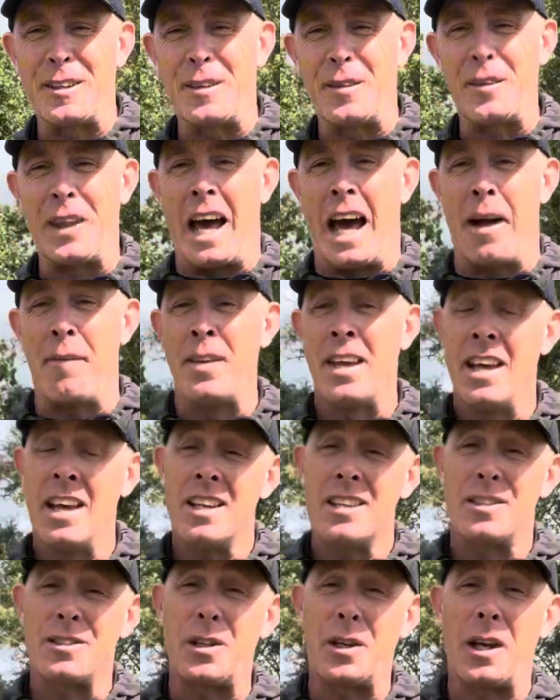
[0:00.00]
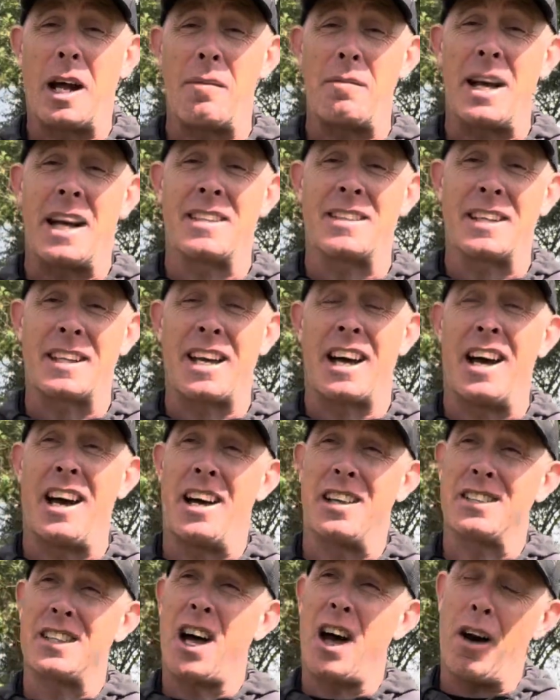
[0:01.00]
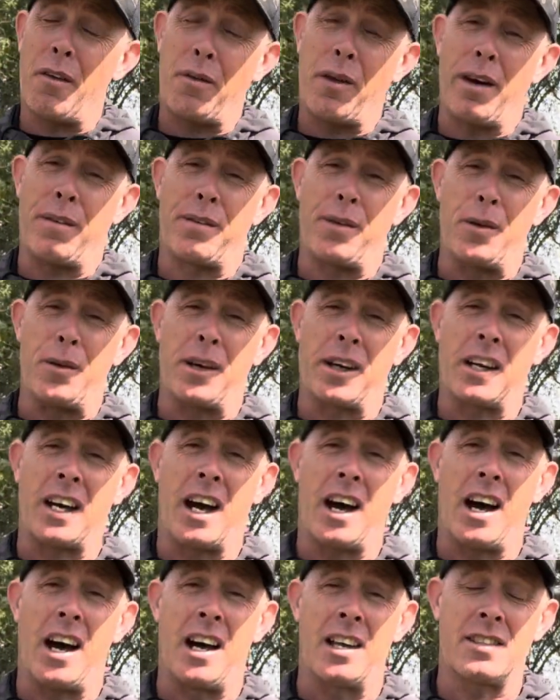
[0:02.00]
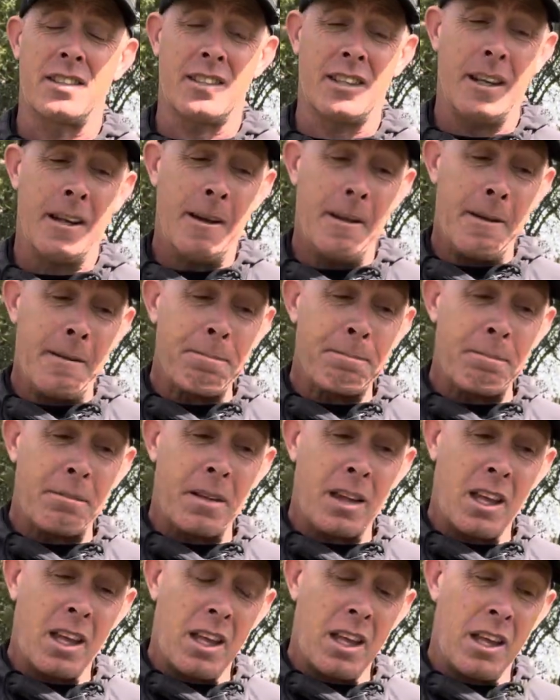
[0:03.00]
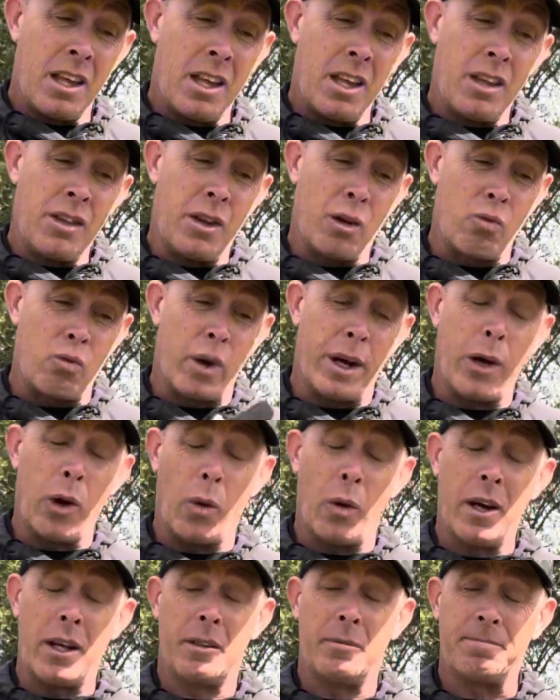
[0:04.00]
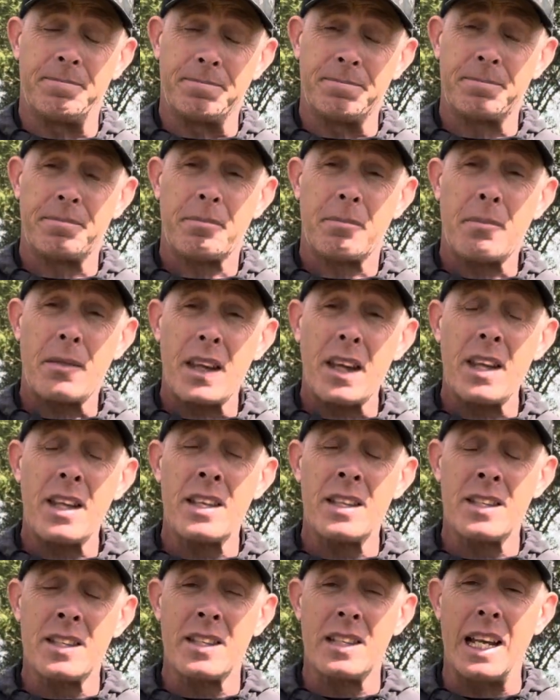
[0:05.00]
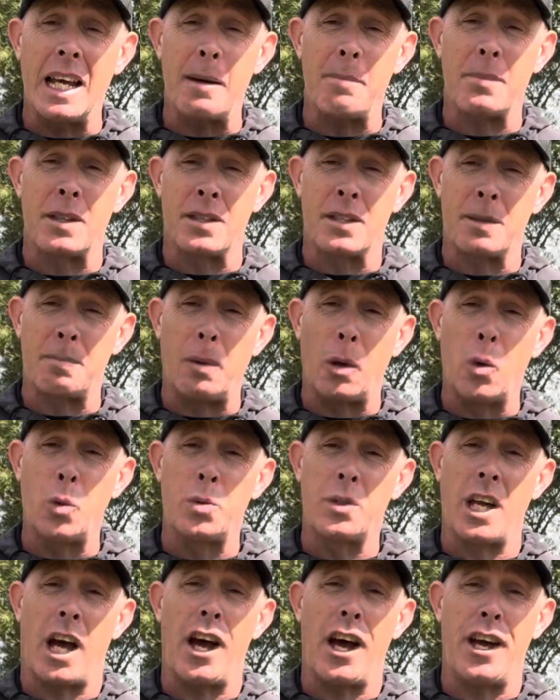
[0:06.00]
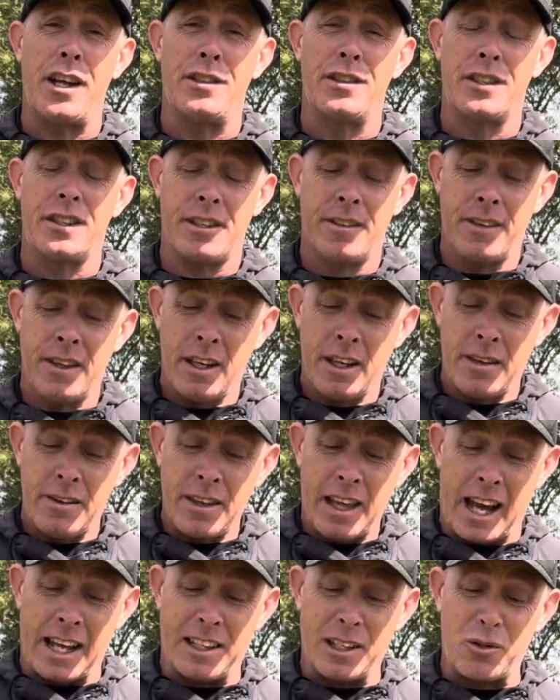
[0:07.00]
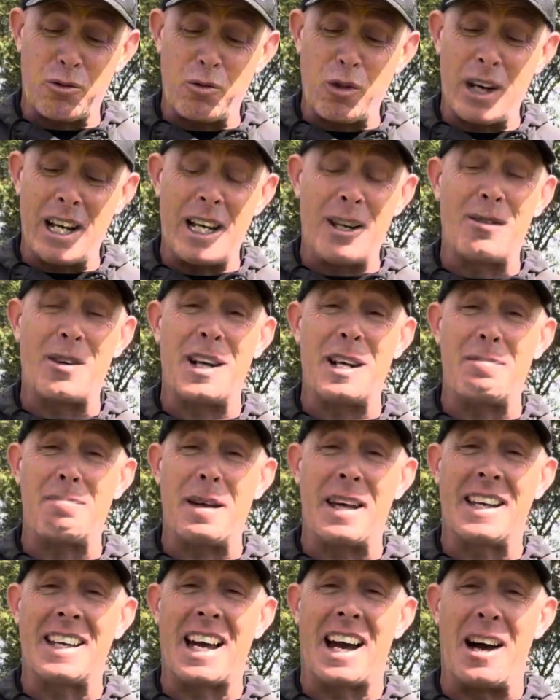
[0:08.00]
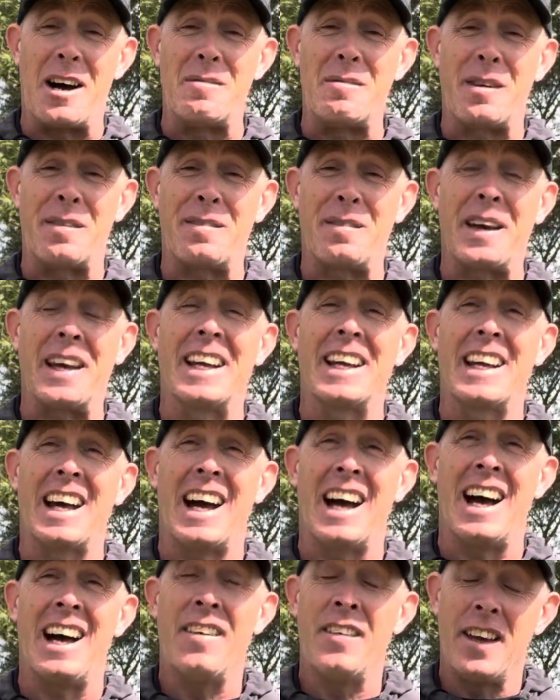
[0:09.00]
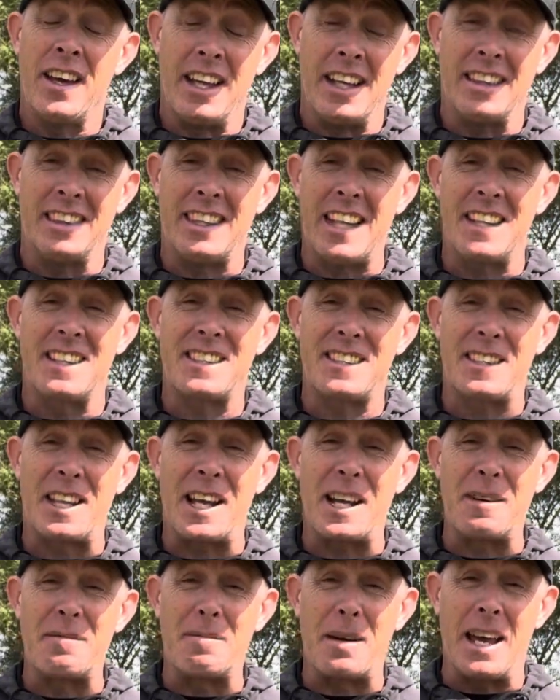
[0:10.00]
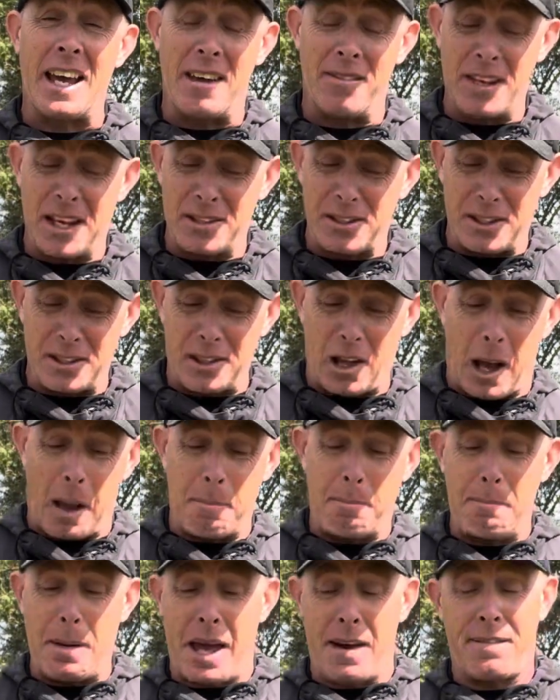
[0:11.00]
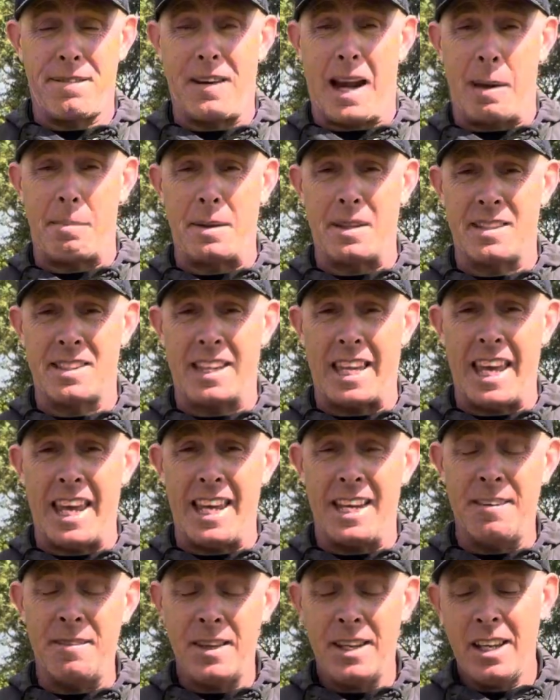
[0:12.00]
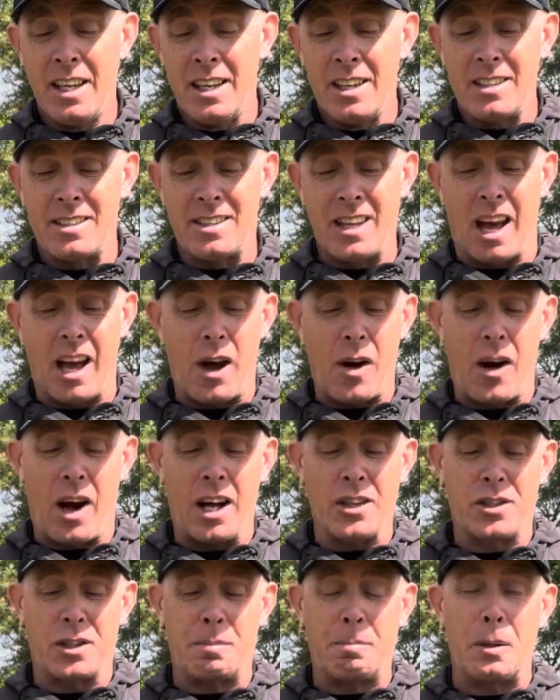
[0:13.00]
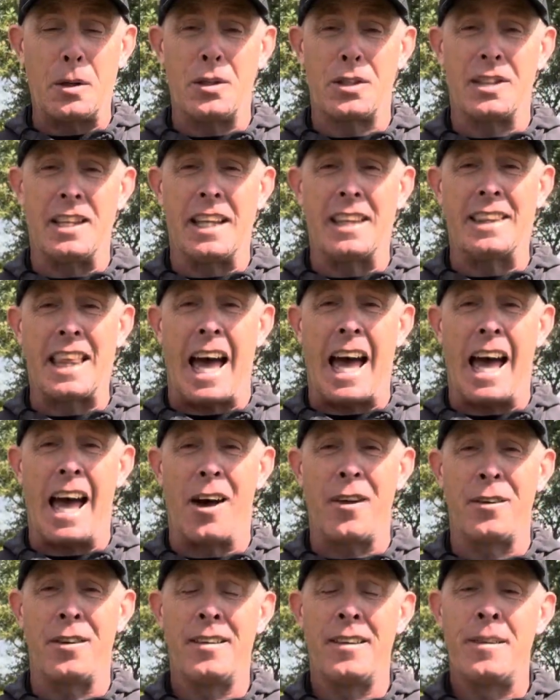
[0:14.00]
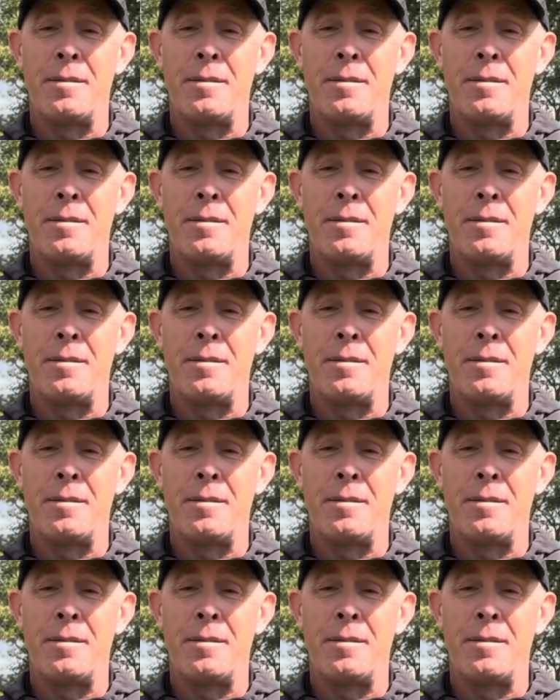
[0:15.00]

all that. Stood up there to cast, halfway through the cast, the reel slipped, the spool turned, had this really, really big cut on my finger. It did sting a bit, there's this like bit of flap of skin. So I just pushed it down,